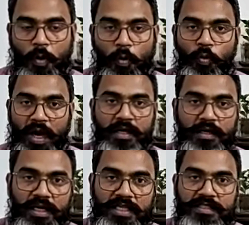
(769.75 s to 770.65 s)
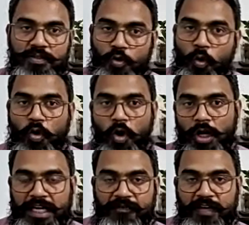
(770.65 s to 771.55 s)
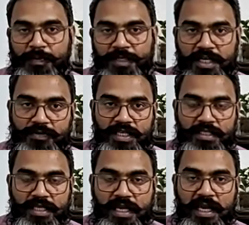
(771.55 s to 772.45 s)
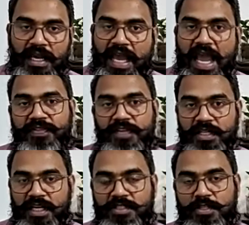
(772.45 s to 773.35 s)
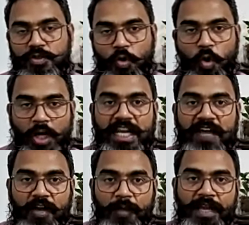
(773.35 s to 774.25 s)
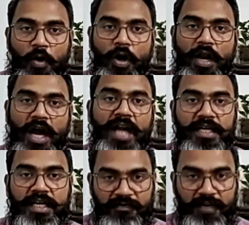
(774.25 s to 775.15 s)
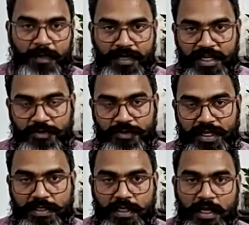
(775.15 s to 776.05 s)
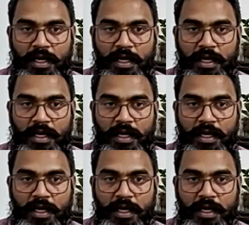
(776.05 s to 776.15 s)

One is the so-called developed countries, and the other is the so-called developing or underdeveloped countries.